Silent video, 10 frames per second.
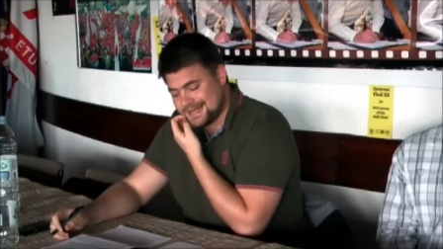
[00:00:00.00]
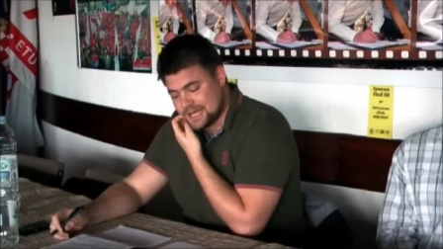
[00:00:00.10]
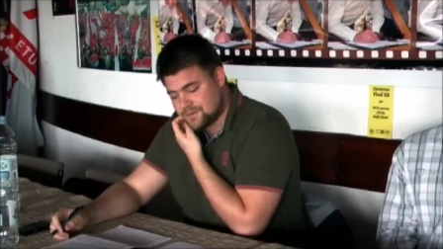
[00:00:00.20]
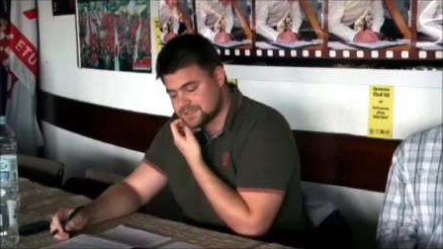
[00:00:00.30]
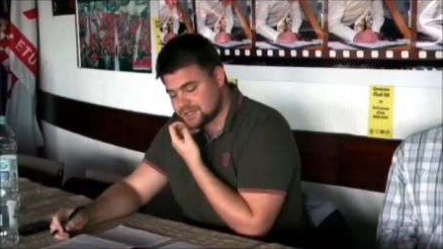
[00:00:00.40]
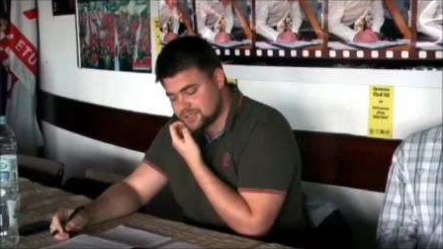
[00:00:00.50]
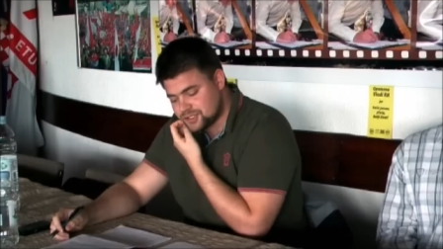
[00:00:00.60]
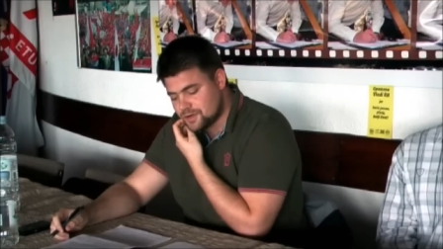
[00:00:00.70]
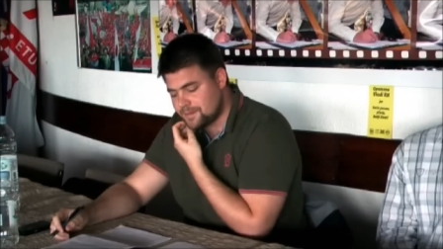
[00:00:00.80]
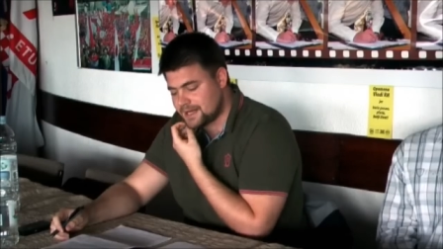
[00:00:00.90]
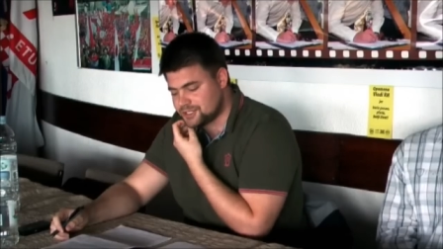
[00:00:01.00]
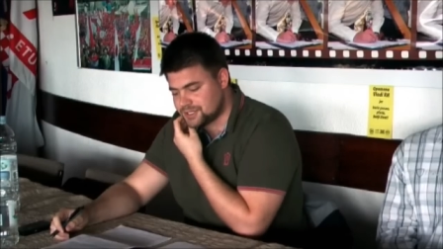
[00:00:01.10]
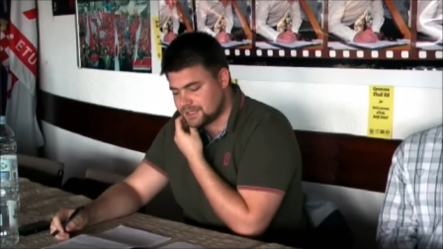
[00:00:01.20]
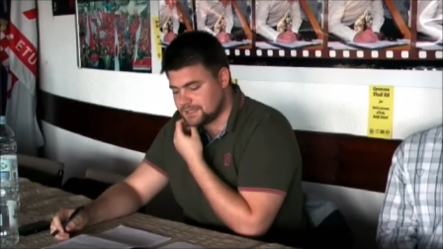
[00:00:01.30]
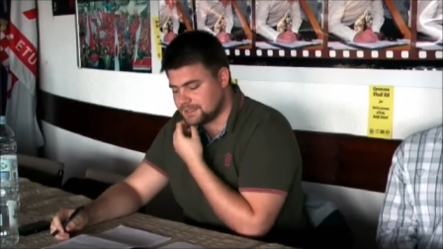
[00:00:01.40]
there was not so much
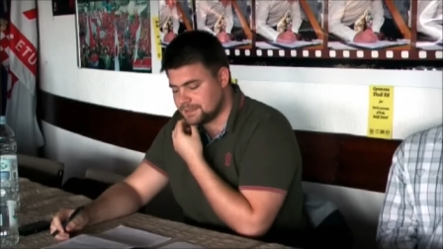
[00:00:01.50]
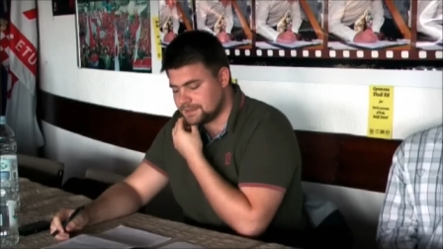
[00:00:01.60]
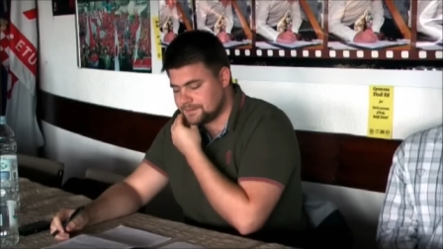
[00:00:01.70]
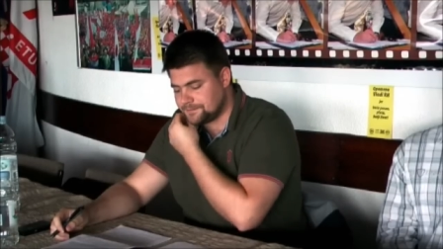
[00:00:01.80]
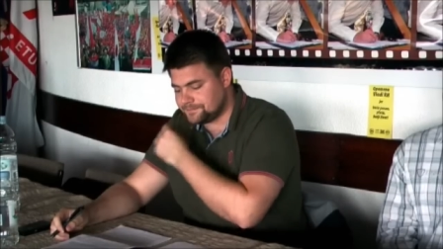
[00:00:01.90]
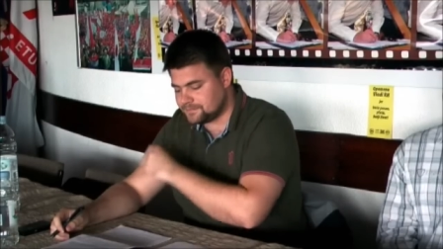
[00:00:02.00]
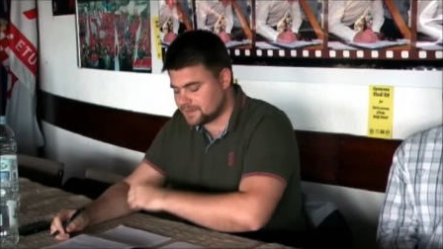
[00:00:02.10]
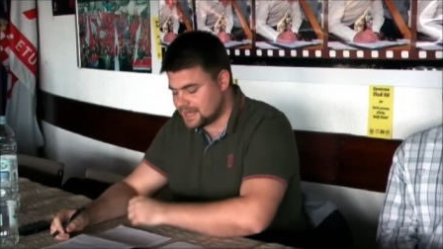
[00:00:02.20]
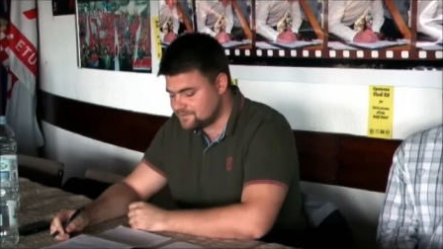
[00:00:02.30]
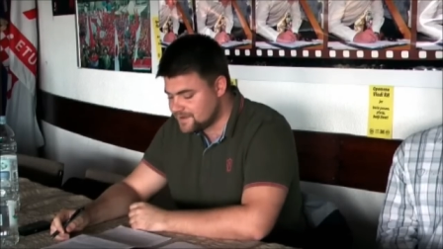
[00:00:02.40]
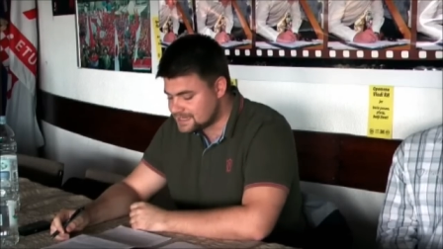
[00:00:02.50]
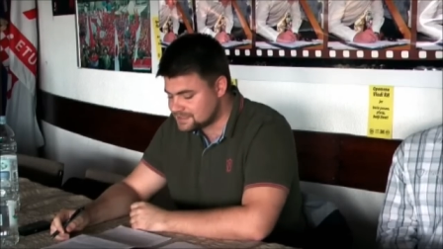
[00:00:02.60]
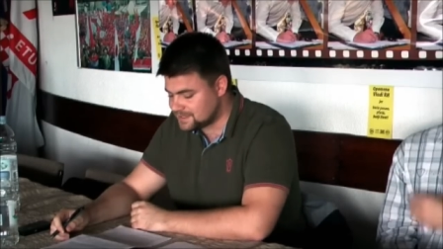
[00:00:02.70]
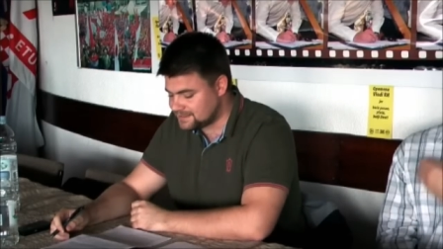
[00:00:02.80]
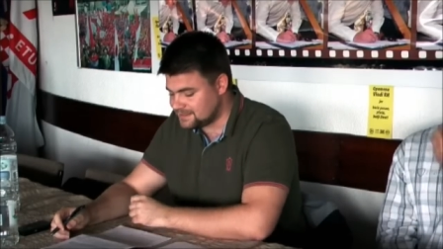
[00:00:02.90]
uh, um,
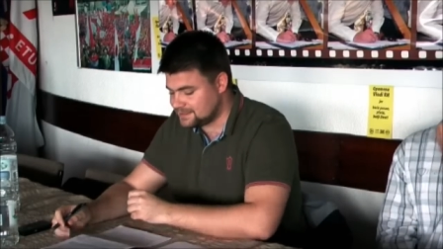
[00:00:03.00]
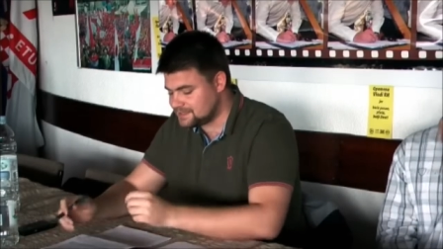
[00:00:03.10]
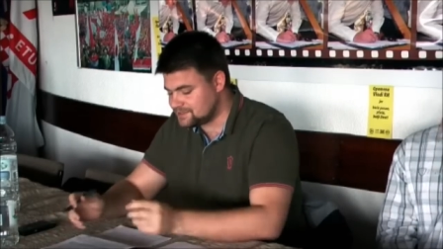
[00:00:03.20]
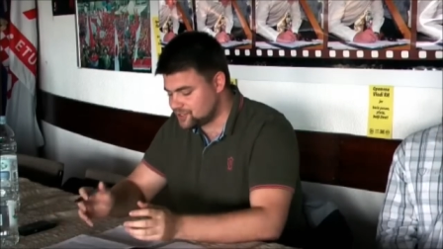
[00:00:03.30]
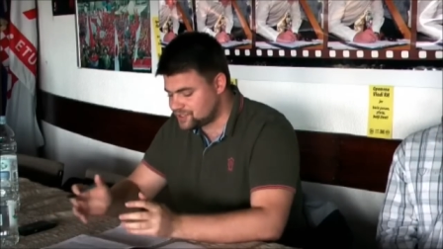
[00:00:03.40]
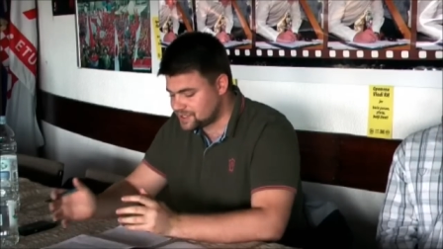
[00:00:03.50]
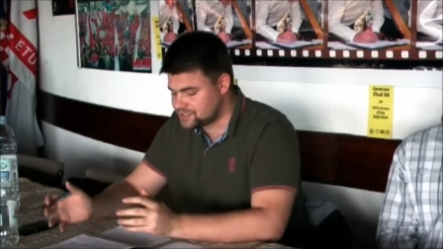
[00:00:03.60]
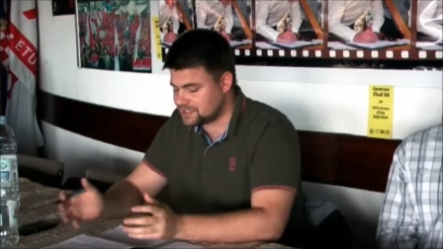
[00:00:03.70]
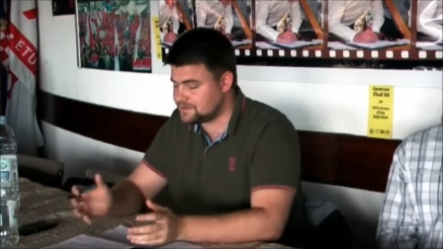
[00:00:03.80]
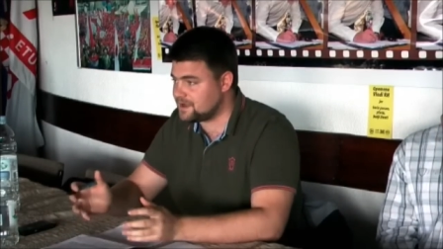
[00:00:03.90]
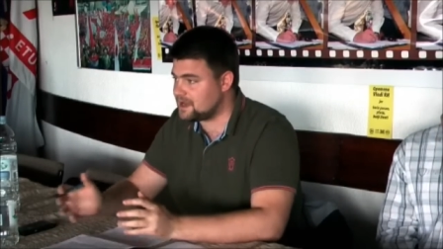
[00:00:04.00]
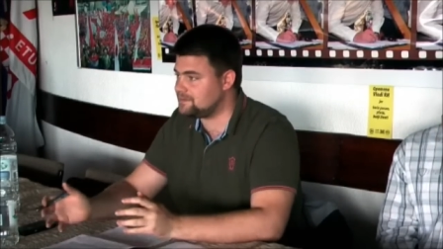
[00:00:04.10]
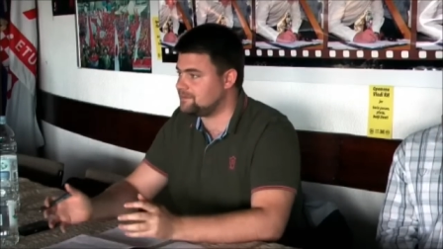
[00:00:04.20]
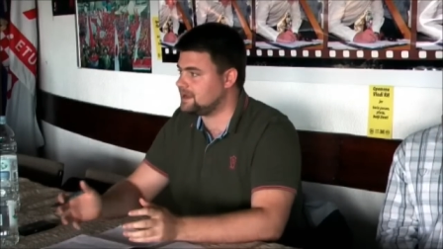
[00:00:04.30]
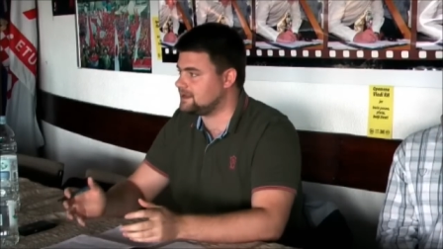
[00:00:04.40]
investment in this research and
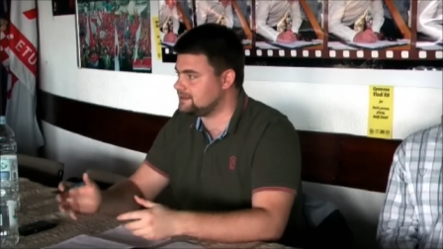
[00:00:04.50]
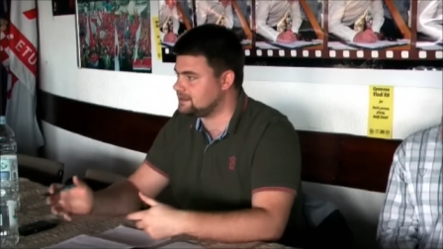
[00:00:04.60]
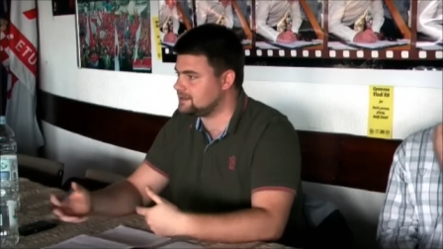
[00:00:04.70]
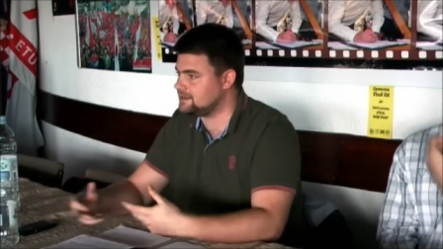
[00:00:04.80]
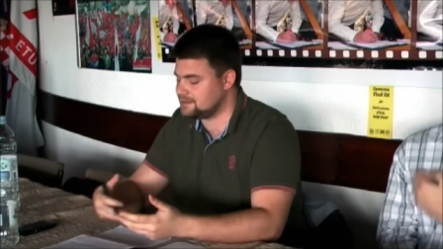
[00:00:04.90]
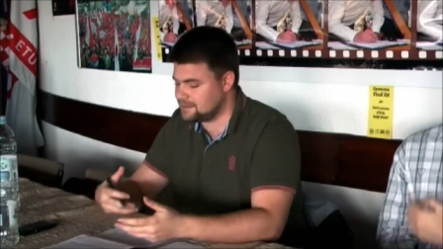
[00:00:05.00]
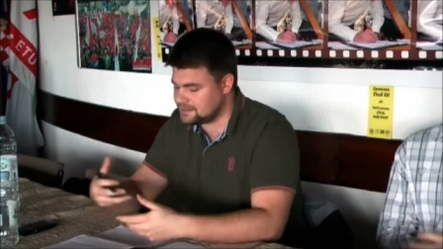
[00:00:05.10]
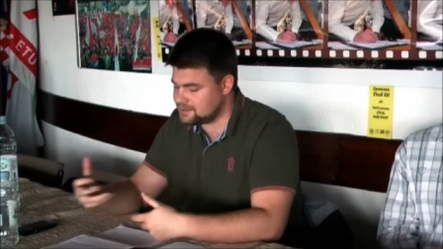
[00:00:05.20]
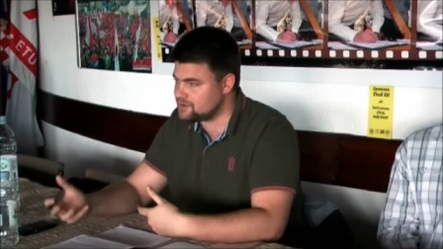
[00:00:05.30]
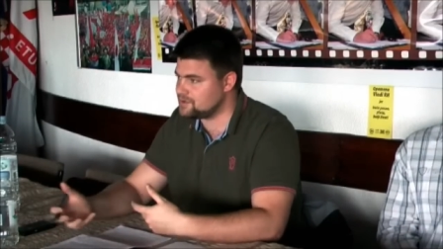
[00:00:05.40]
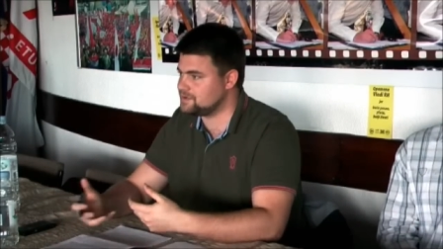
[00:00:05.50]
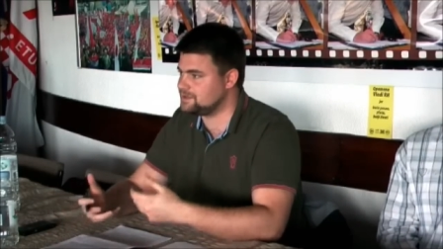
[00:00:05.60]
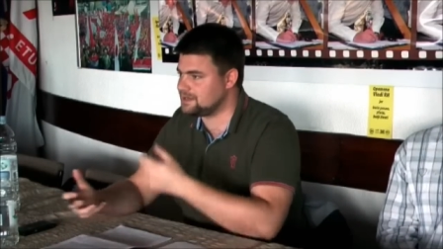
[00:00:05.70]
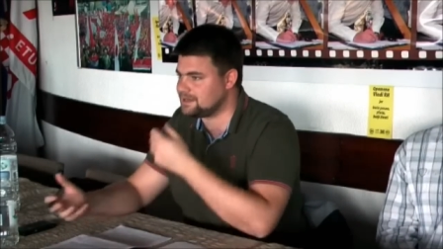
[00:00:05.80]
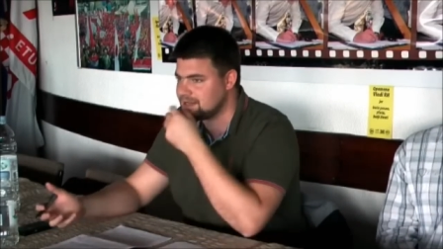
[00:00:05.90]
development in, in, in new
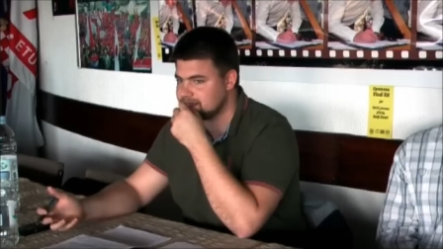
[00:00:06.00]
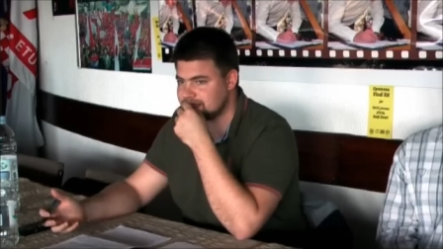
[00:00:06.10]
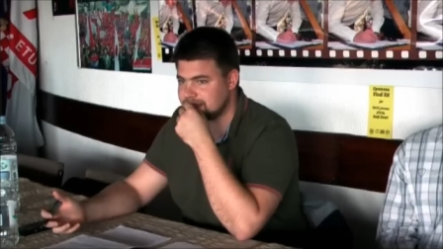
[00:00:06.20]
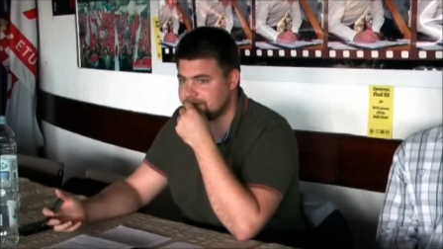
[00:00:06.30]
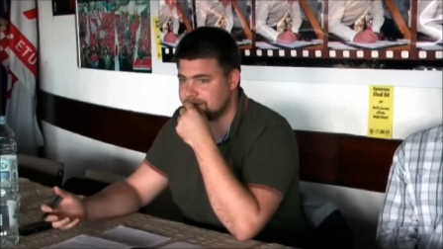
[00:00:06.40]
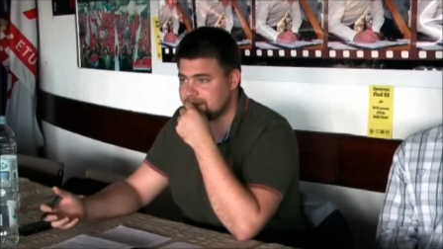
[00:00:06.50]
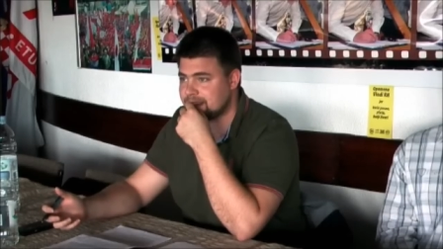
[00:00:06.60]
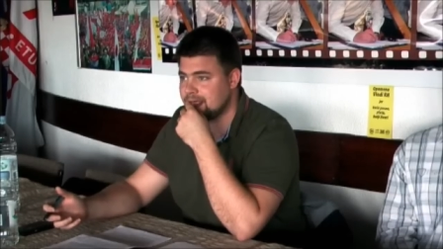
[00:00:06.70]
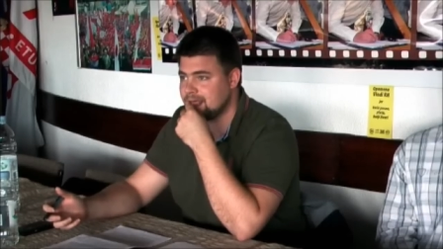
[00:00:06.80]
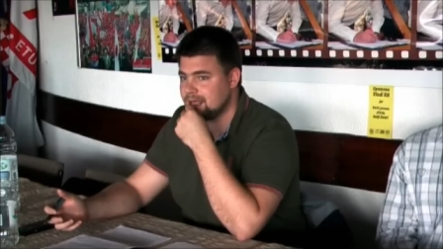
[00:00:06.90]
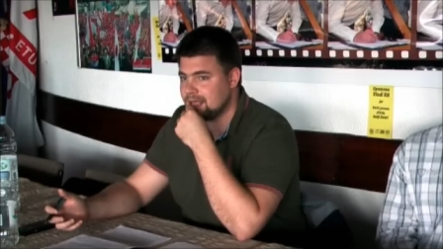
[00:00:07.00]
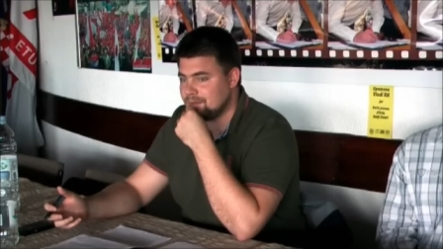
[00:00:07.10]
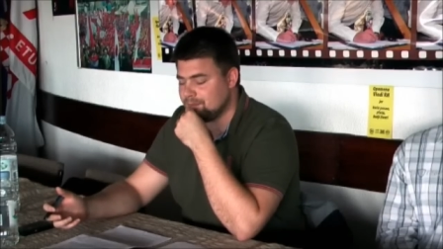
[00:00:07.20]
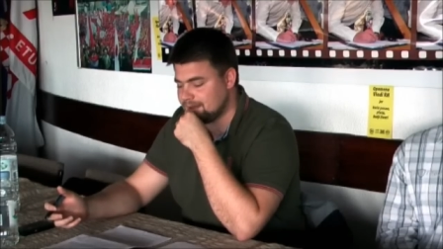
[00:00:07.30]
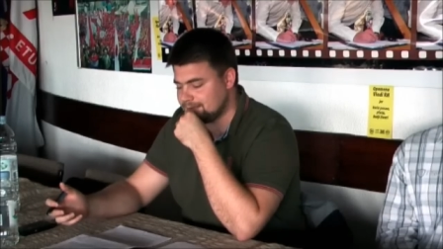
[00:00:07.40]
techniques and everything.
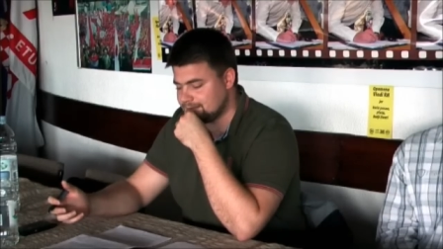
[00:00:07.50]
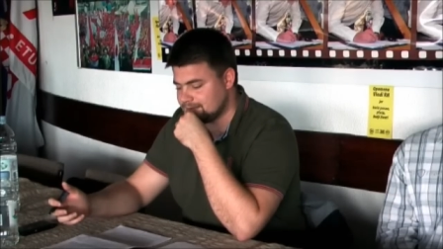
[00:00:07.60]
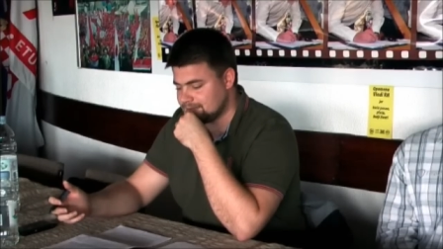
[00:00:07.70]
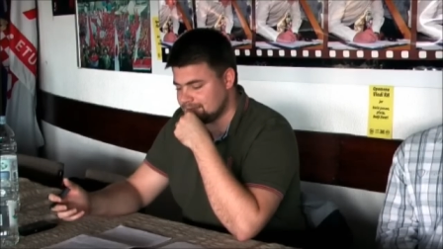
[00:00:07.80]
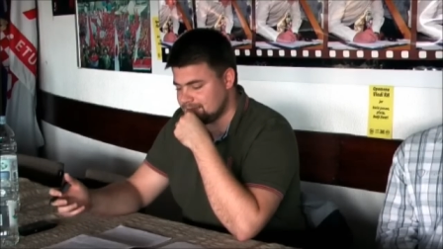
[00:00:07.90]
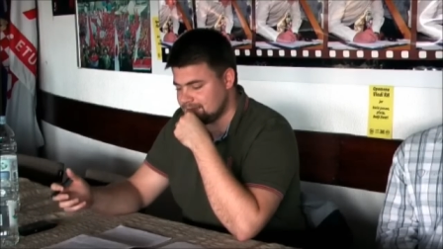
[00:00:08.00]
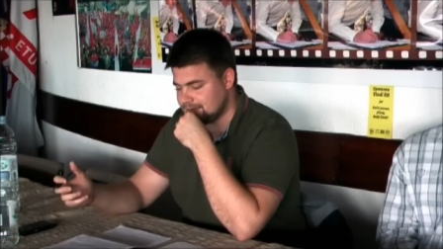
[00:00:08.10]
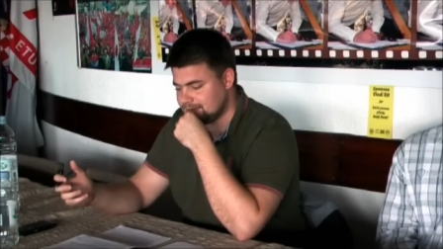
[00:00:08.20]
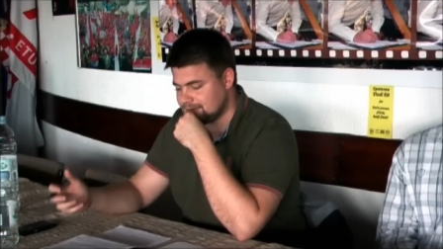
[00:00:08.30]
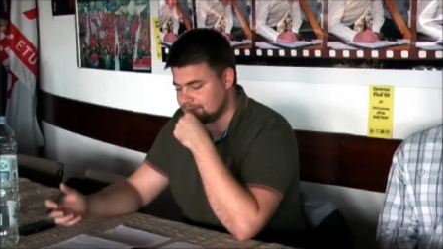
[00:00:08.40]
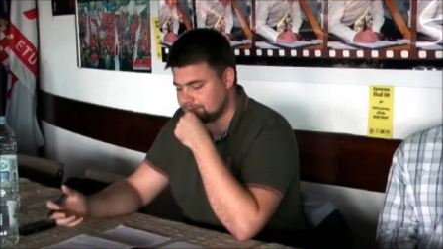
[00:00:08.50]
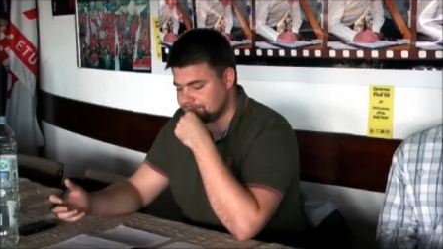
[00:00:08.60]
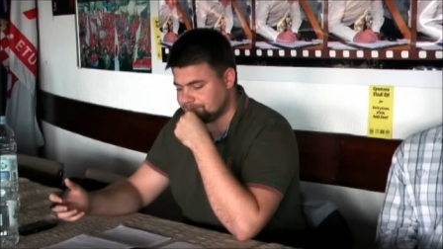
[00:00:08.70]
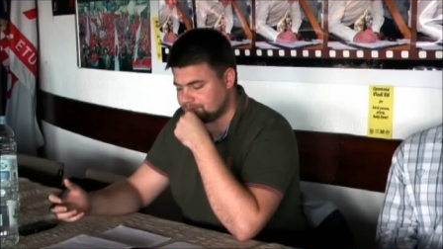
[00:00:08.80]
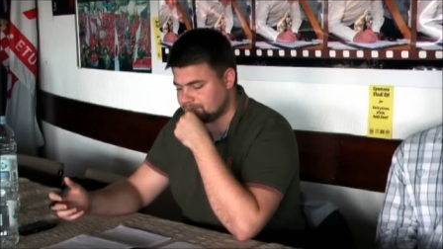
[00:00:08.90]
But uh, the, um,